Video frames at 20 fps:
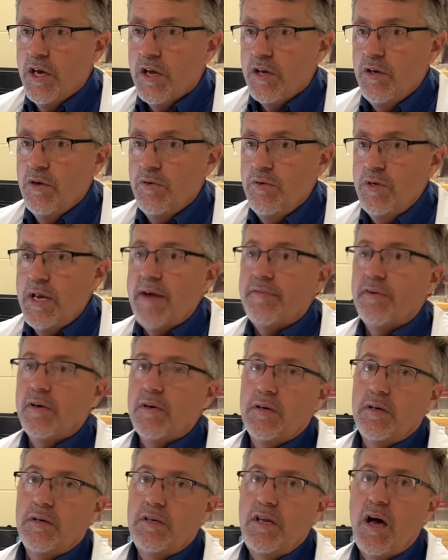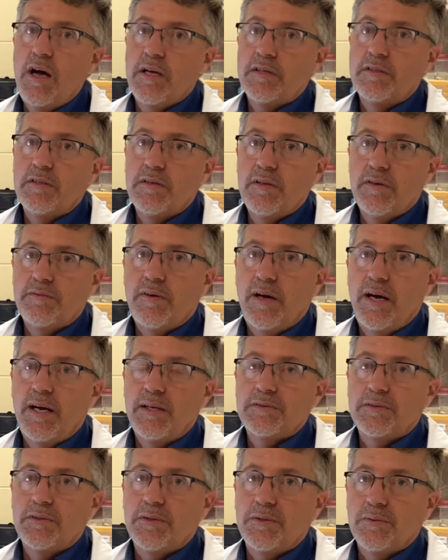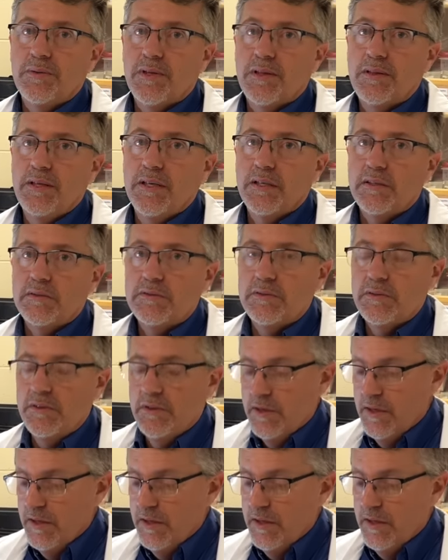you never touch the fossil with this.